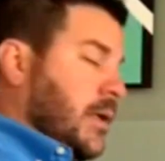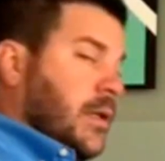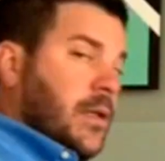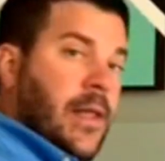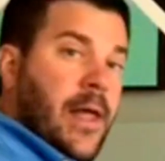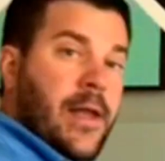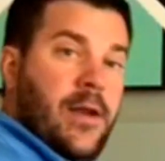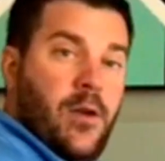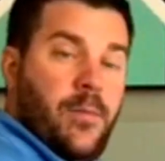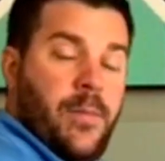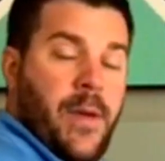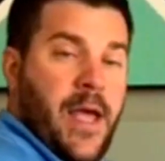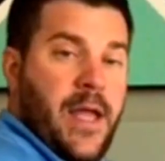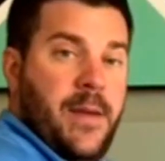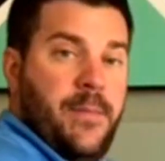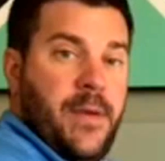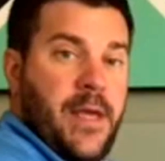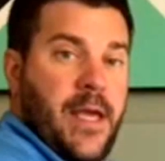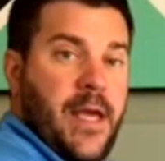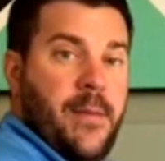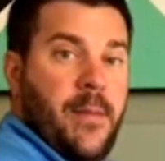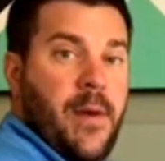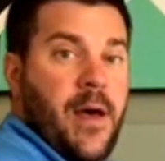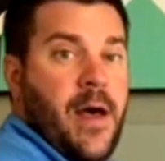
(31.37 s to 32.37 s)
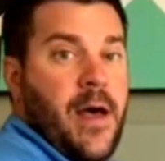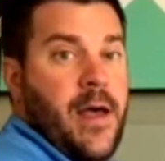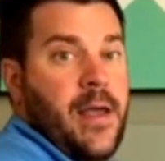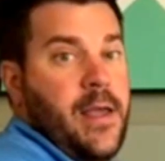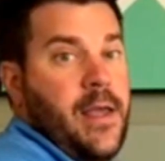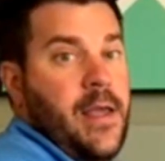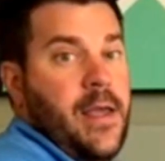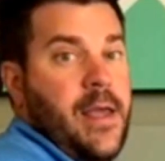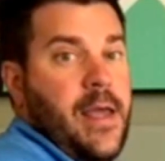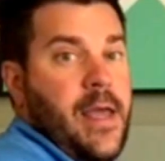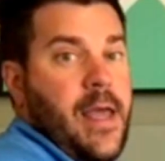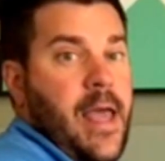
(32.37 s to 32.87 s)
lender paid PMI,
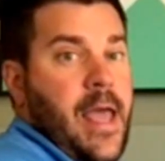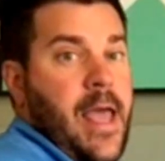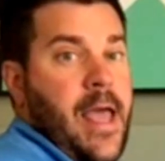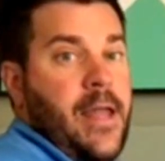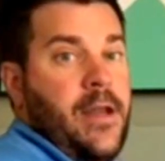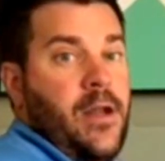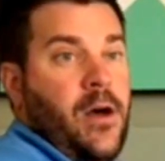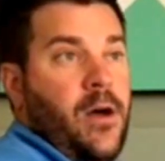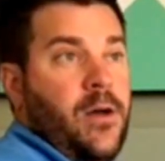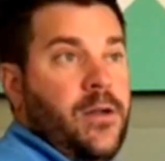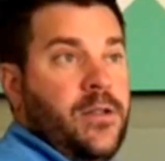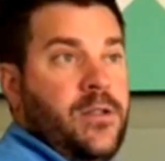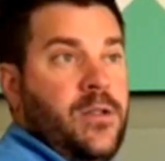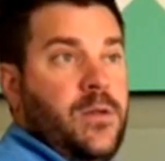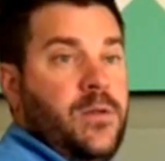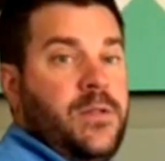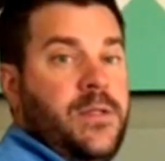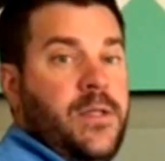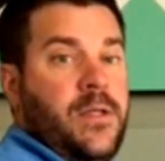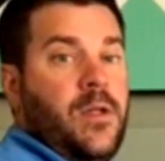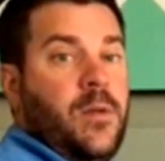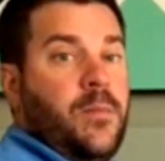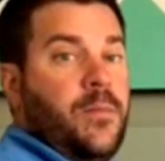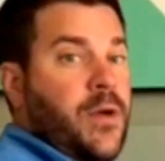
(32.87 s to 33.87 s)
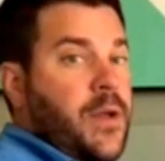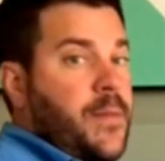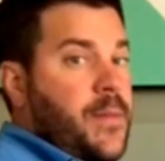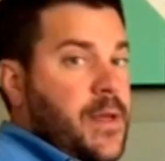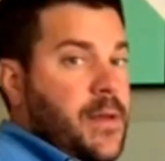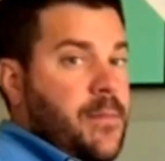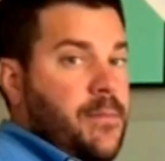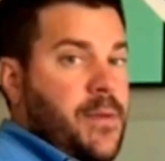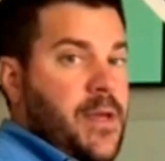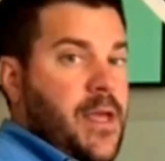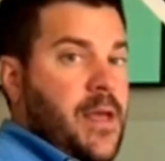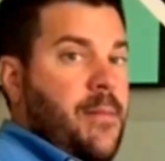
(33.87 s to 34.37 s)
and also single
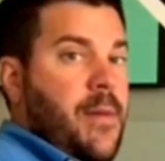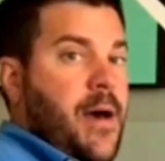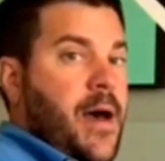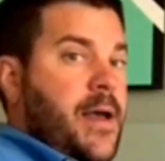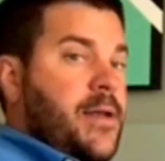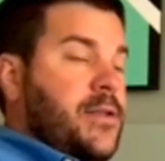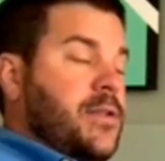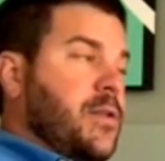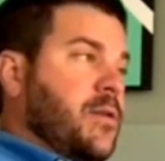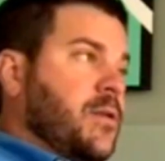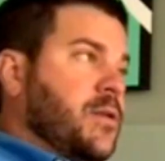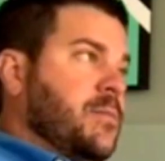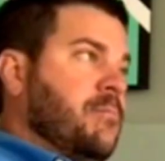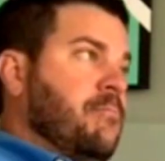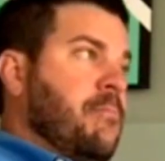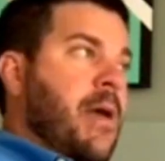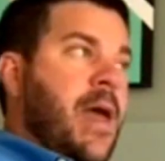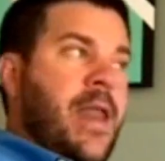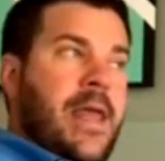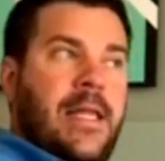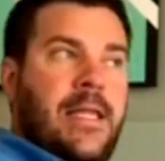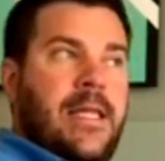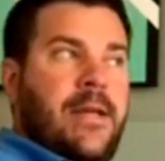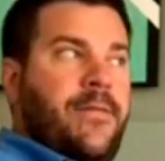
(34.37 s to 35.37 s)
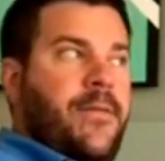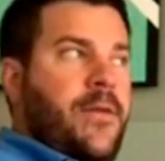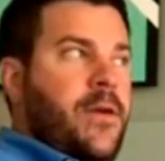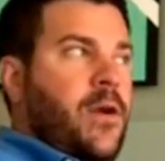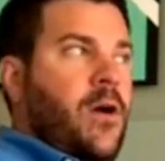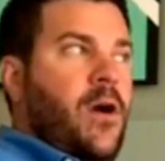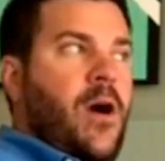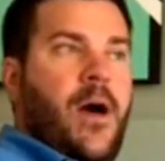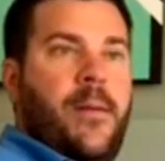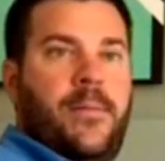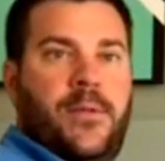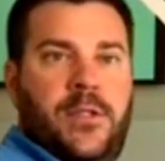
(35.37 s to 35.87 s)
premium PMI. So there's many different
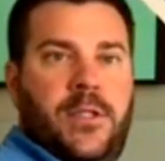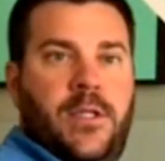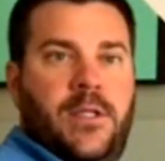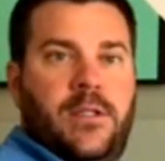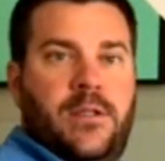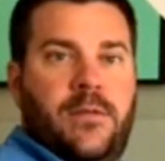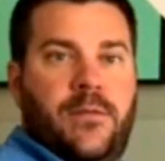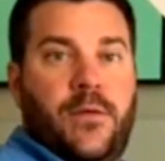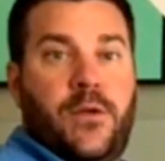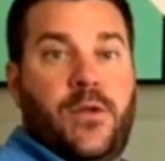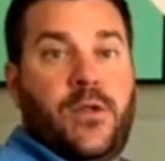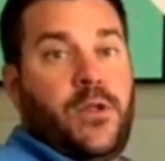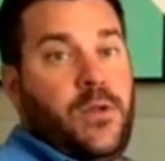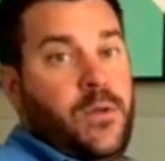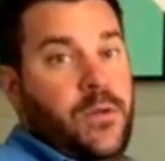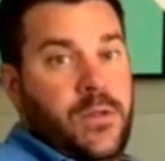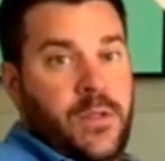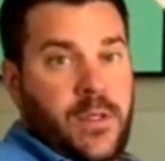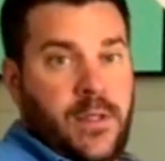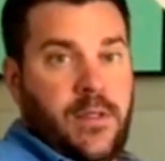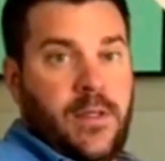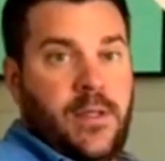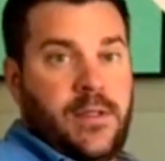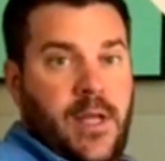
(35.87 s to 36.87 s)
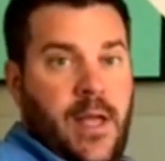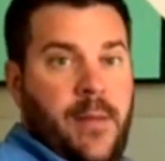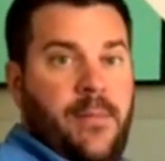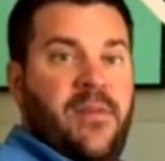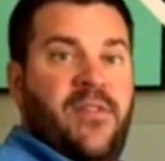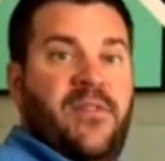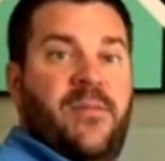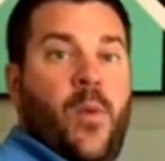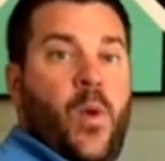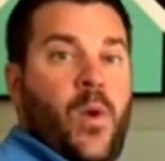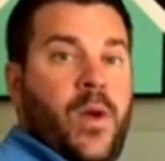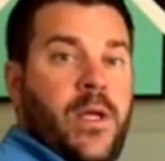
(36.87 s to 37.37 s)
options for choosing the type
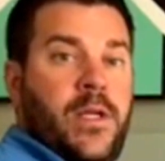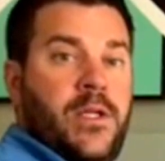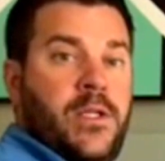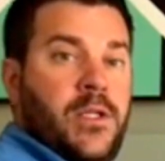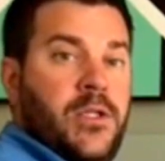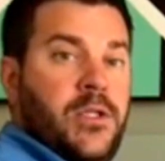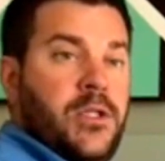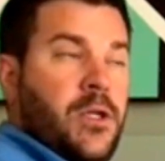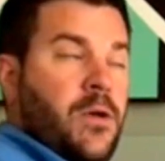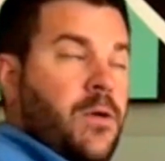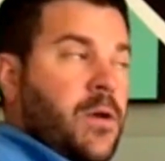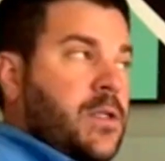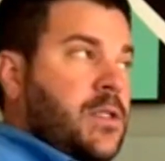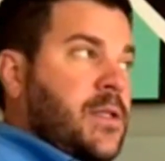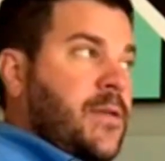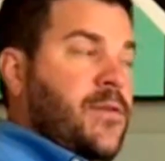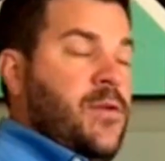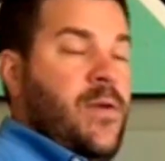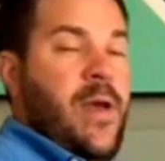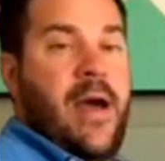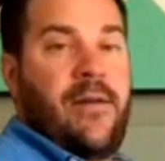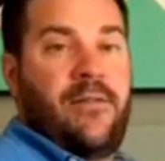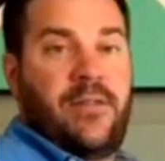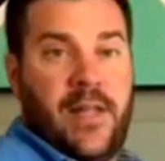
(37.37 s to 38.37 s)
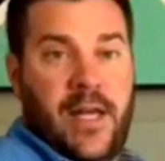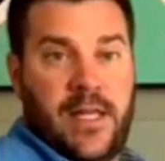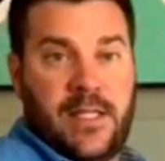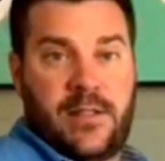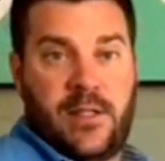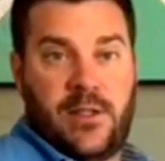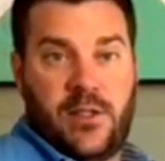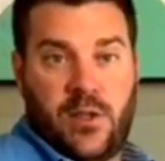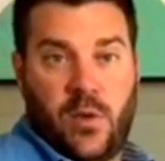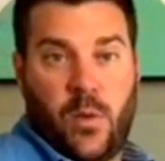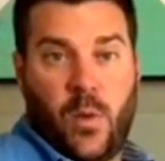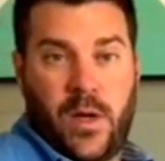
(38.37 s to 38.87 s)
of mortgage insurance if you have less
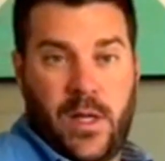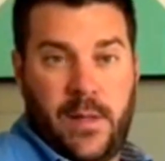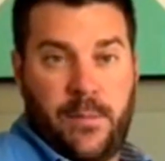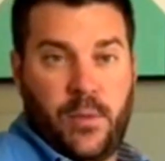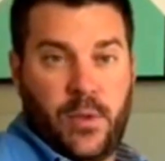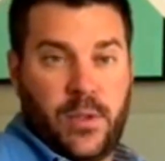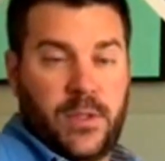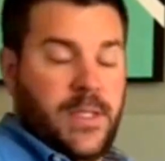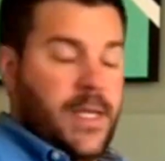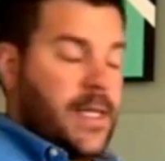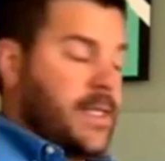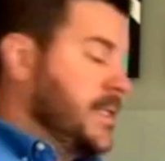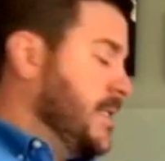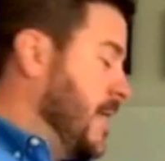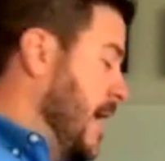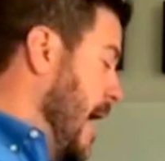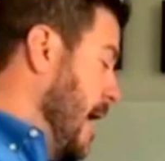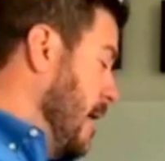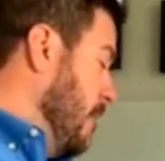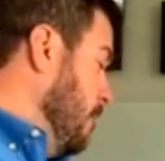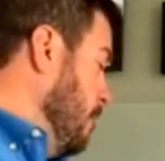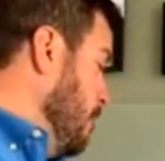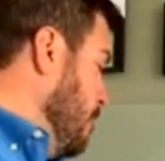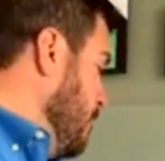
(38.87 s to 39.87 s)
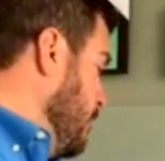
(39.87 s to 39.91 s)
than 20% down.